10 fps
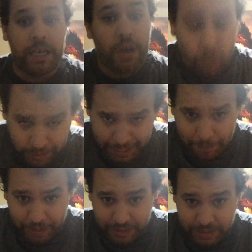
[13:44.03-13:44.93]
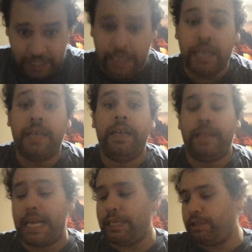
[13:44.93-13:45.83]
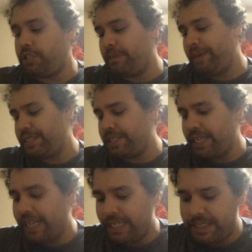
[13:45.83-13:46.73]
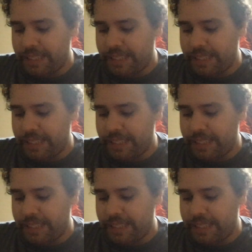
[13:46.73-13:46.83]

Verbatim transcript: with that being said, thank you so much, guys.